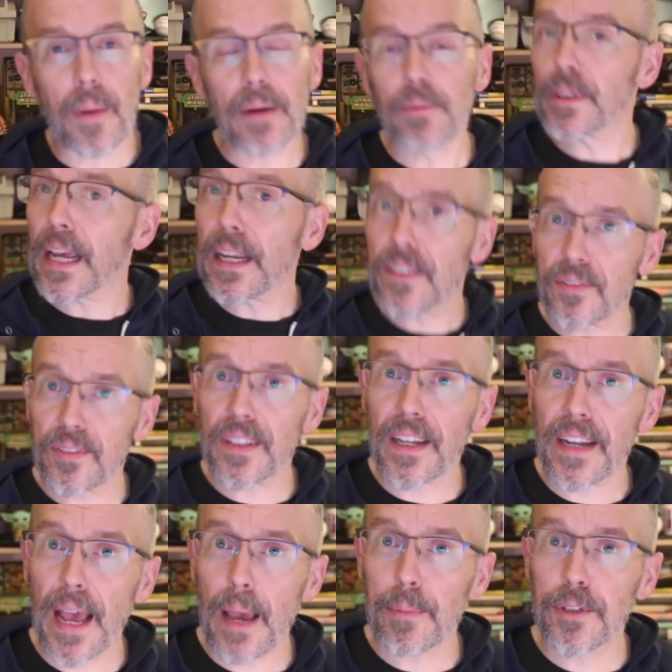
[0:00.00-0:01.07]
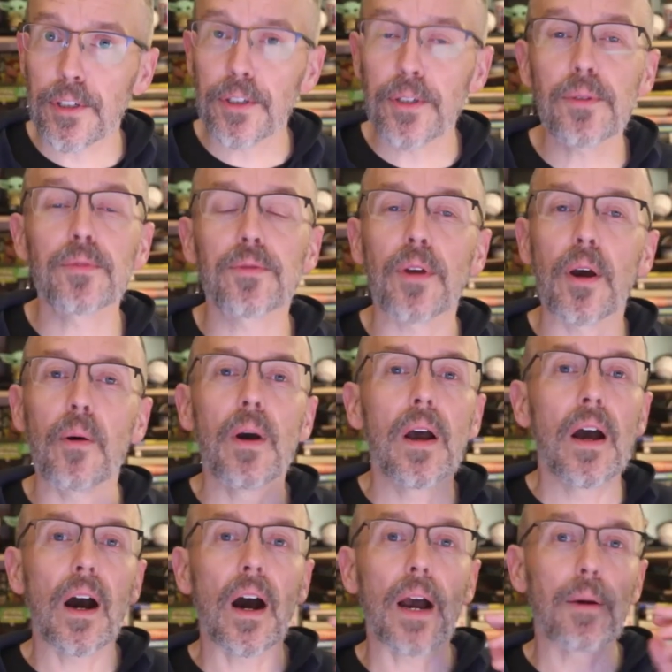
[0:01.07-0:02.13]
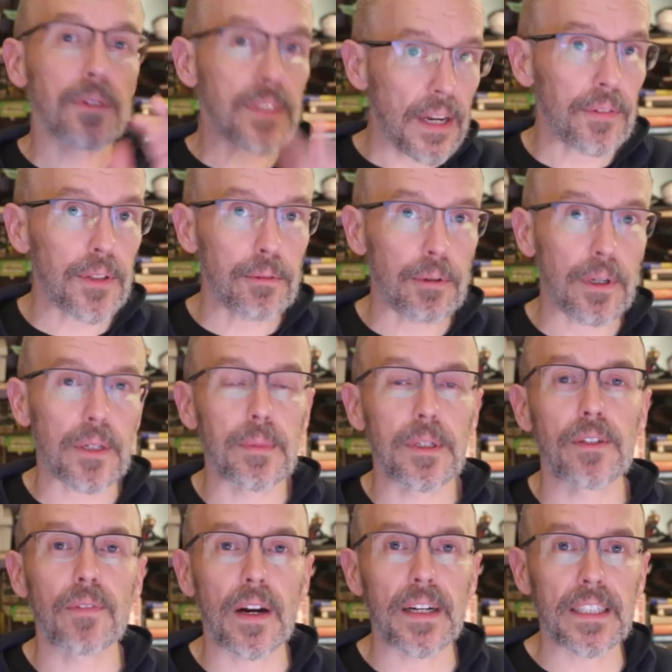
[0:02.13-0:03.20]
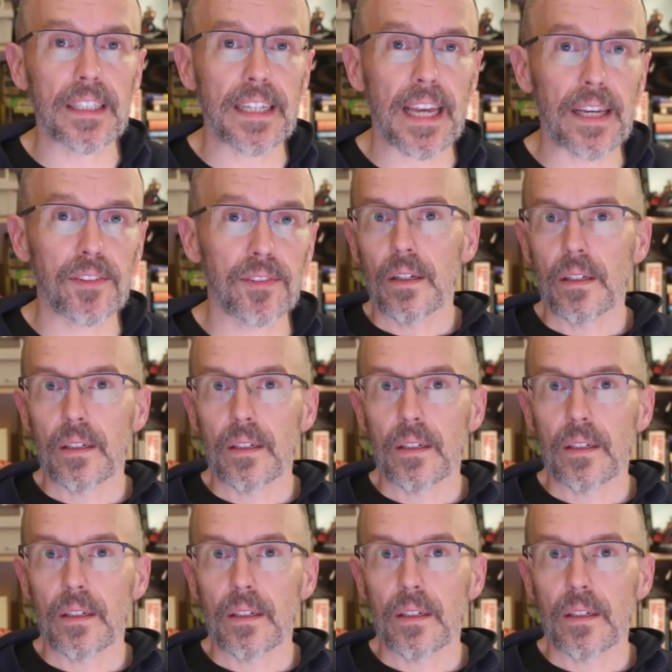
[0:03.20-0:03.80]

hate to see that happen to you, so I would definitely recommend you finding a case.